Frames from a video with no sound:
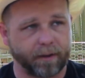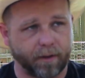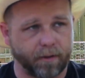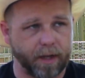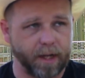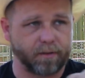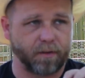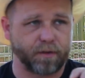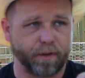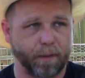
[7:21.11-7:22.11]
little hint
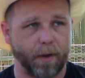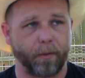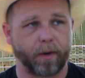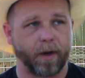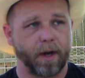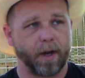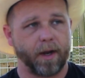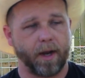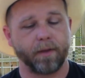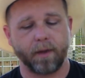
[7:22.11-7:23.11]
of smoke
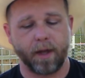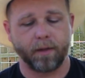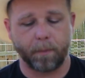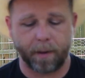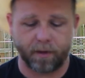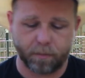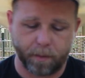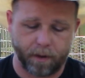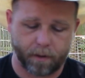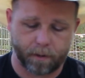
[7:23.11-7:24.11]
in the base
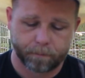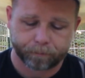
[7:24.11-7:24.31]
beer,